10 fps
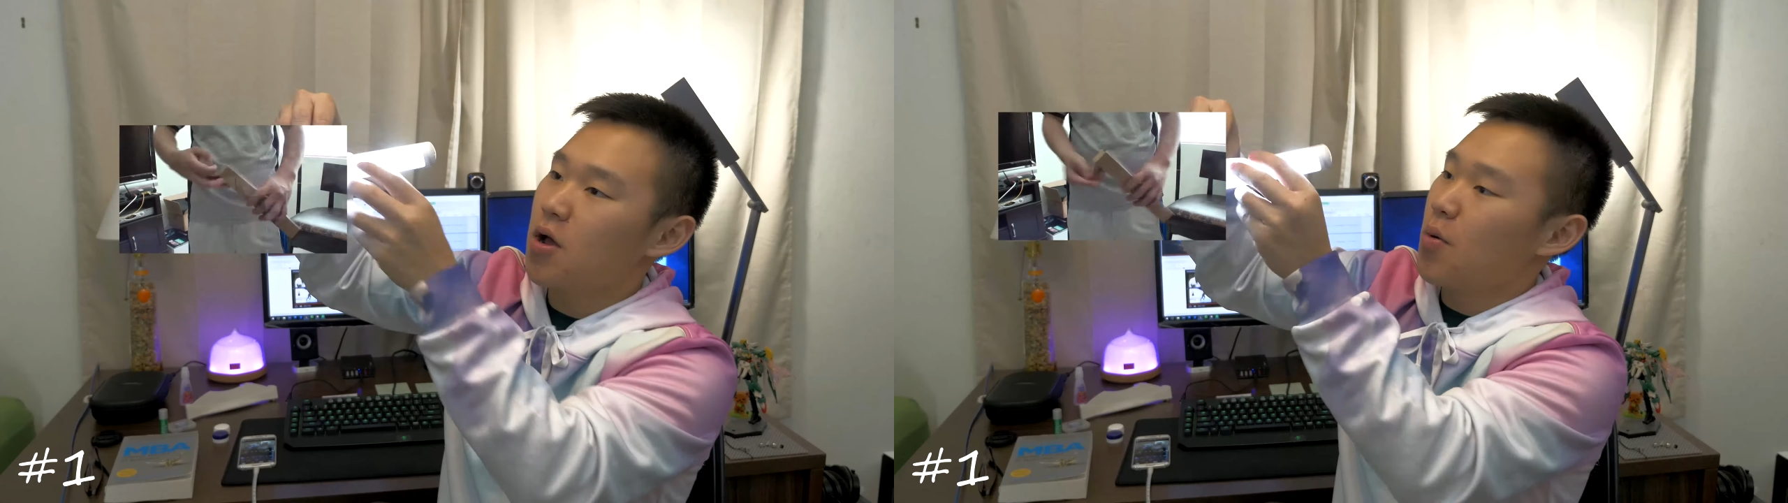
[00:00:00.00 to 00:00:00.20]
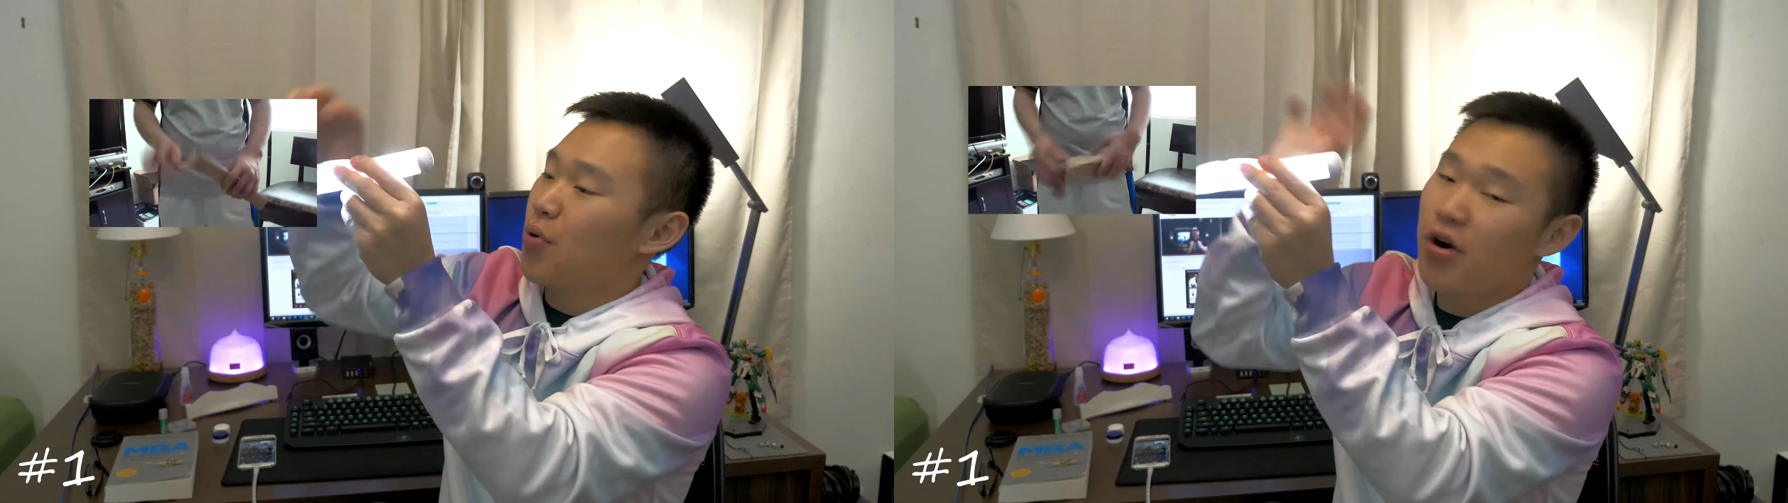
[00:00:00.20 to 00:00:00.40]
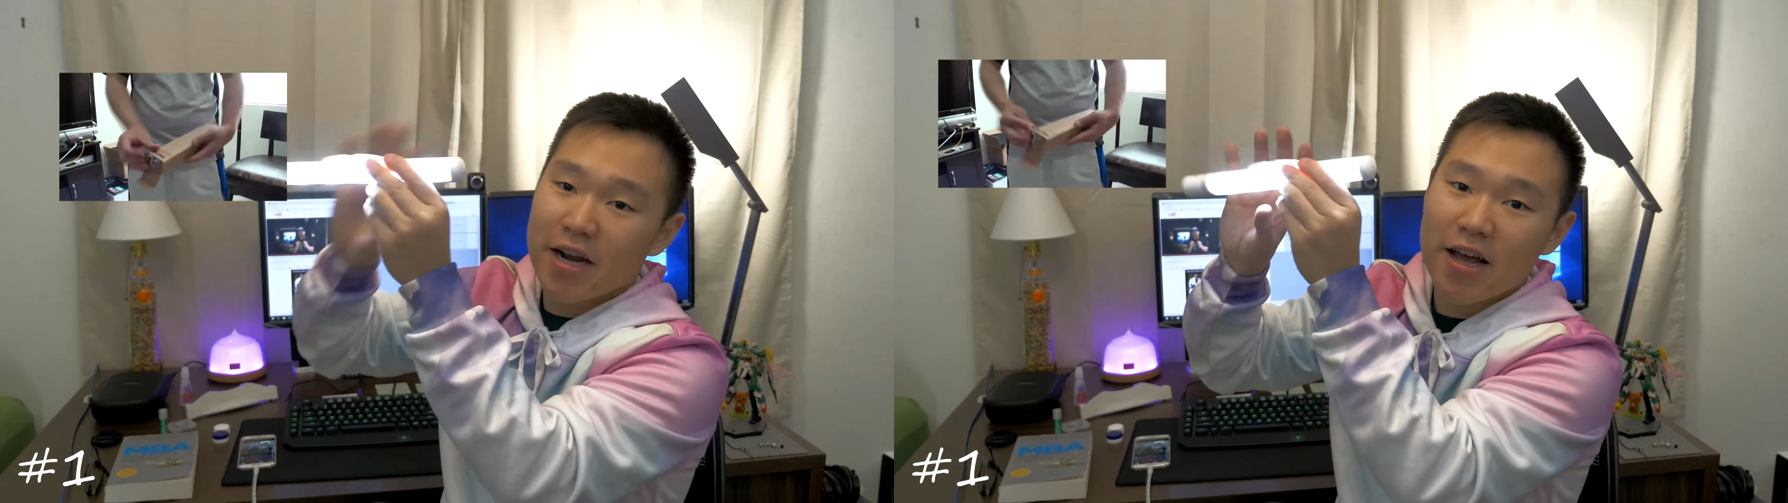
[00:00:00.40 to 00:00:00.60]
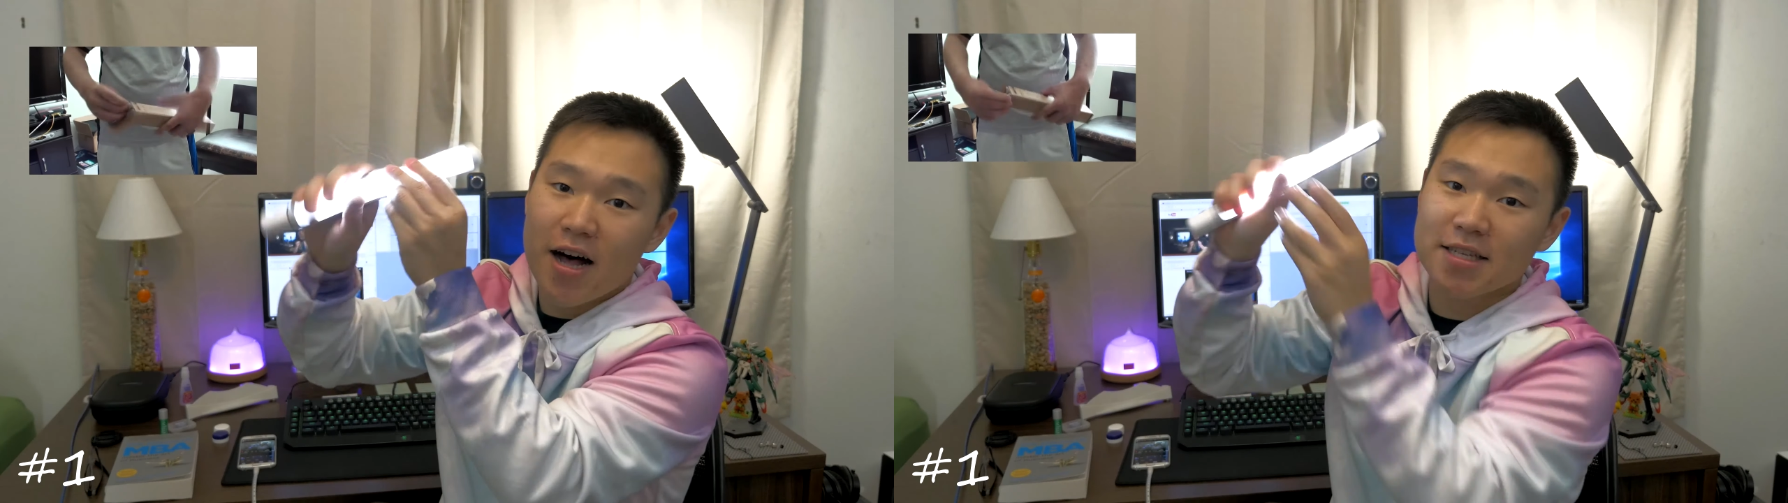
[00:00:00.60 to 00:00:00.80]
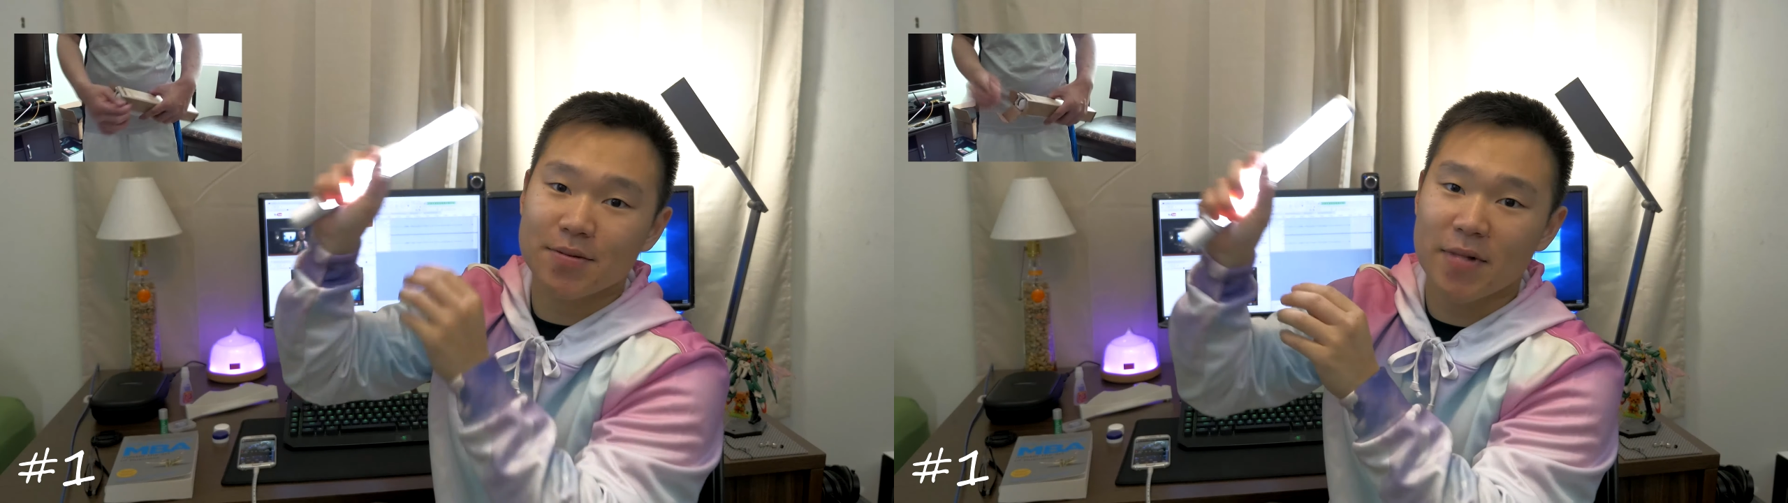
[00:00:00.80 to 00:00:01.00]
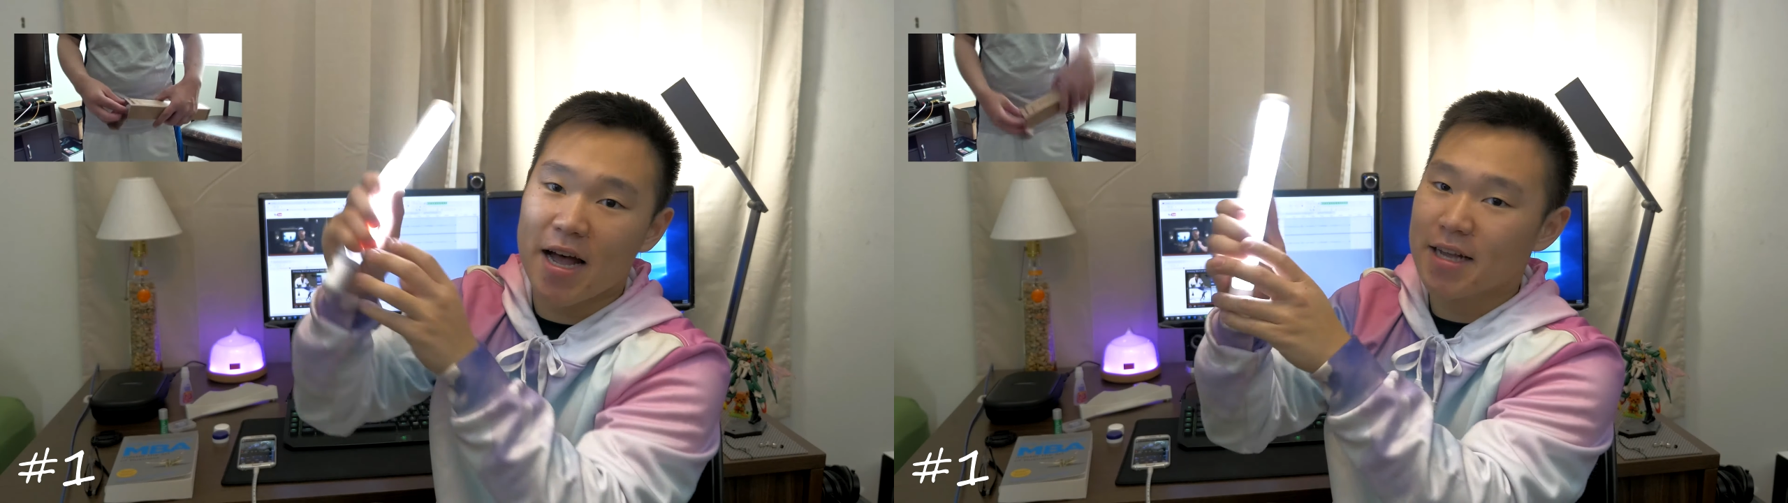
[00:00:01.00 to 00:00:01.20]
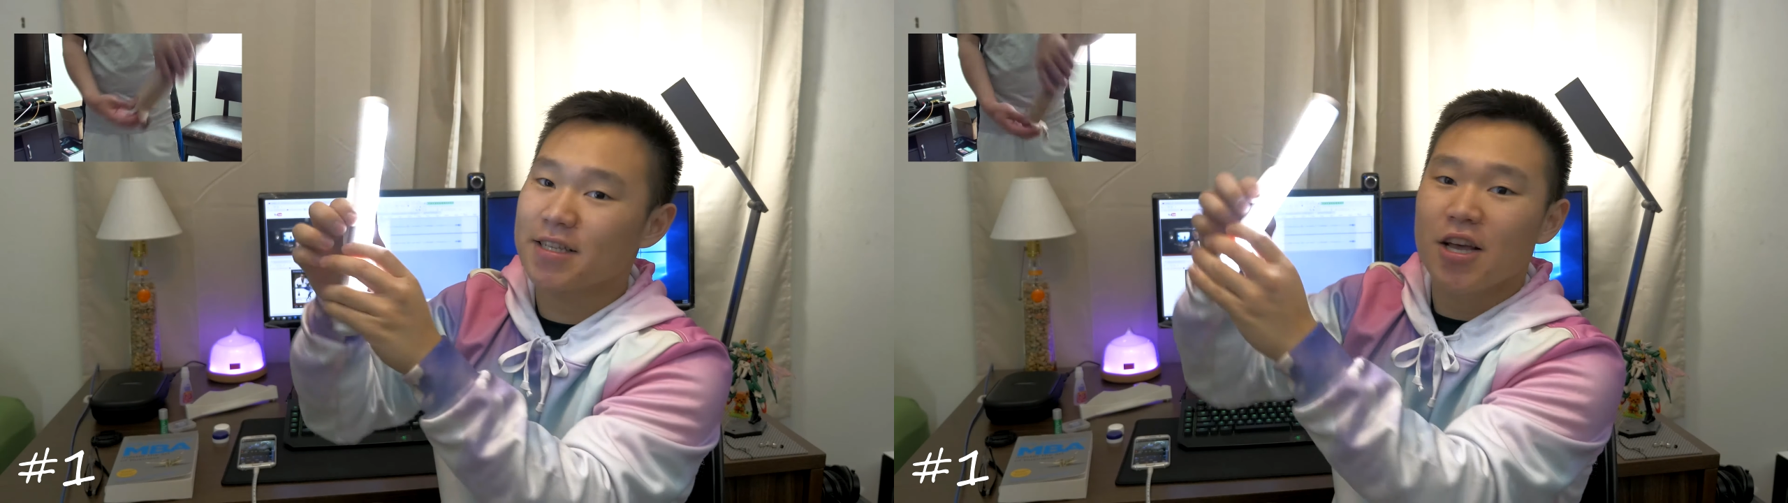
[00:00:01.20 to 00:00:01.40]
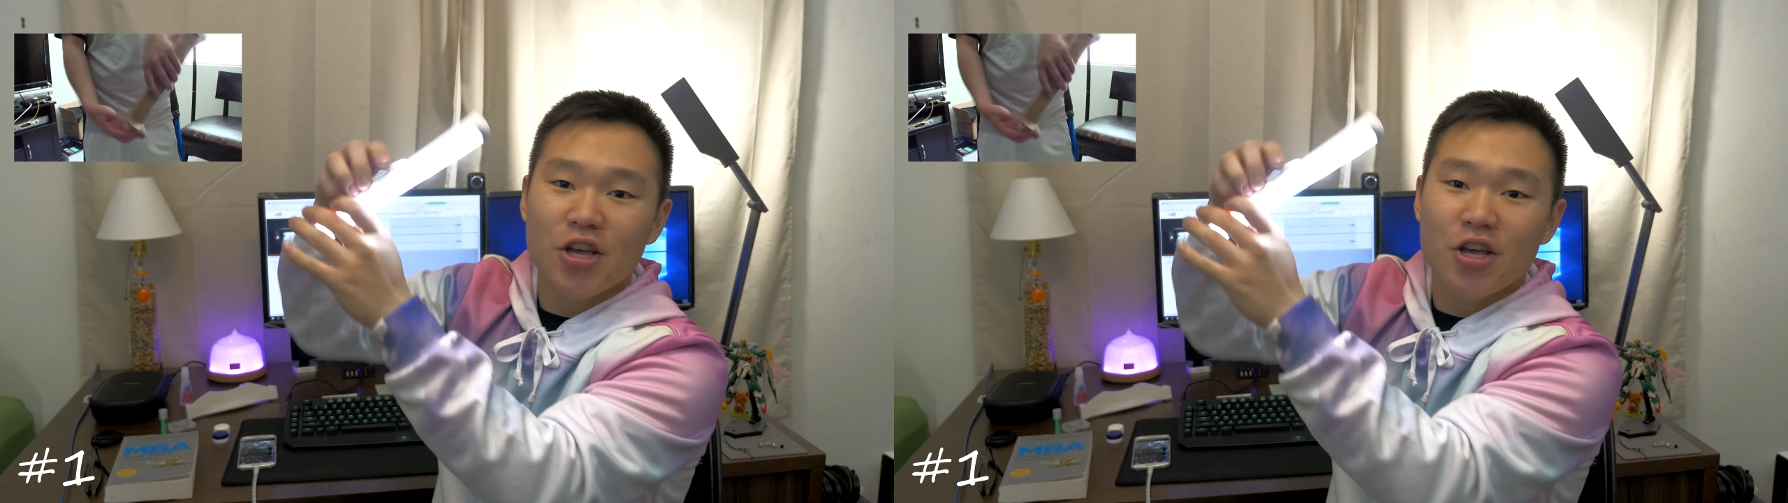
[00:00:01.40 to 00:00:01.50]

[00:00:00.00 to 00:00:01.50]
Pretty awesome, guys.